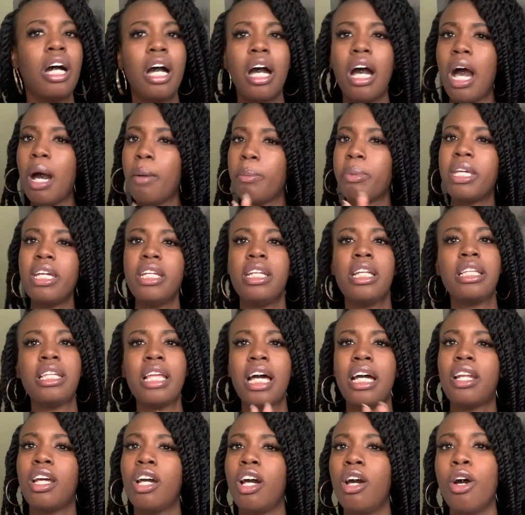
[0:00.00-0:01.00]
I'm getting a
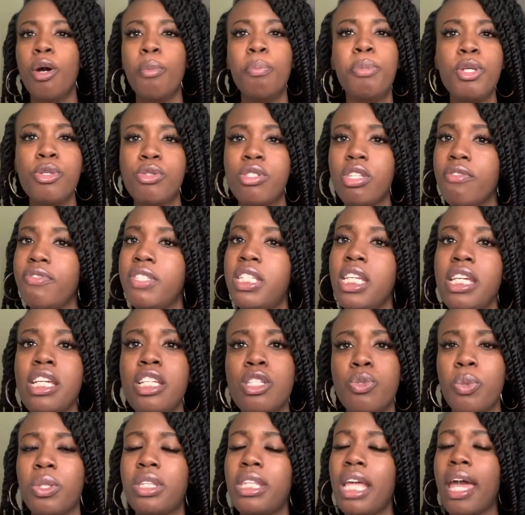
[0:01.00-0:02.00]
lot of abusive
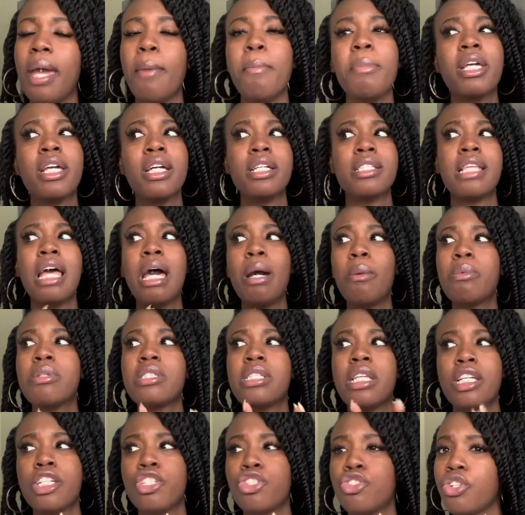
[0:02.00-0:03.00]
tease with that because that was
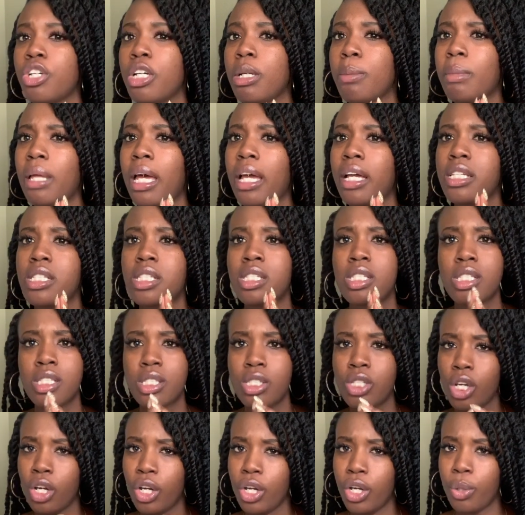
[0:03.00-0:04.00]
extreme. Like,
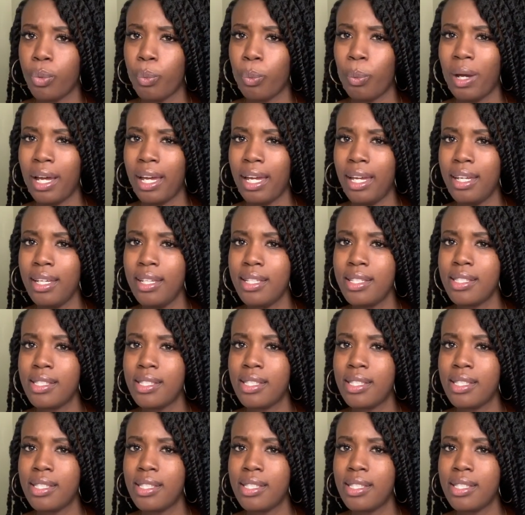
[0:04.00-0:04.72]
sir, what?